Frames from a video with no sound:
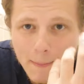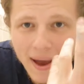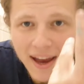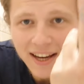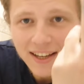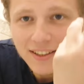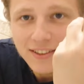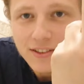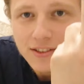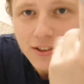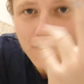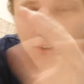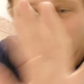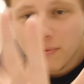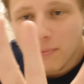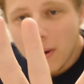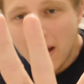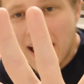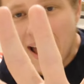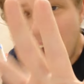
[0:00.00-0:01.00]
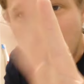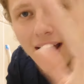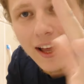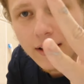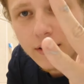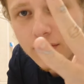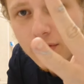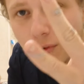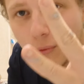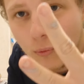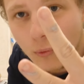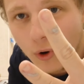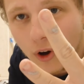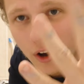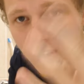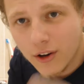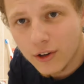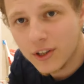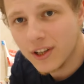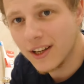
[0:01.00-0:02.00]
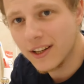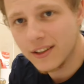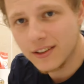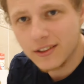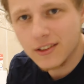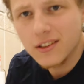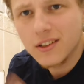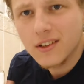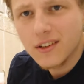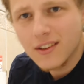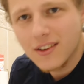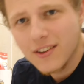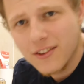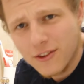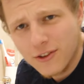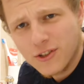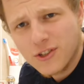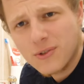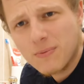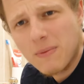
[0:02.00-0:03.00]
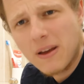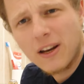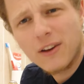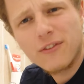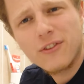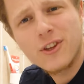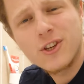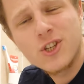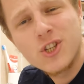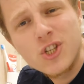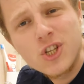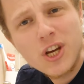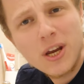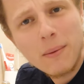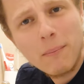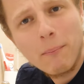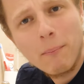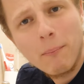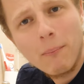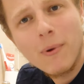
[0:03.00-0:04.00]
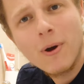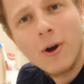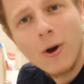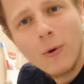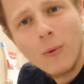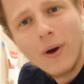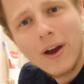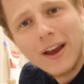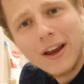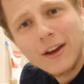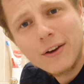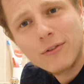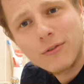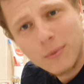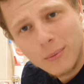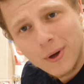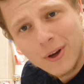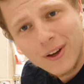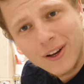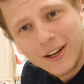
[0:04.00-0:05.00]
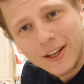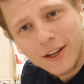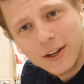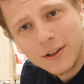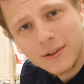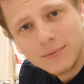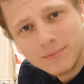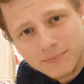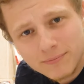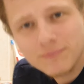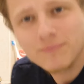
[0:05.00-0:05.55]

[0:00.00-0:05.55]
paint off my hands from work and the smell of the gym away from earlier.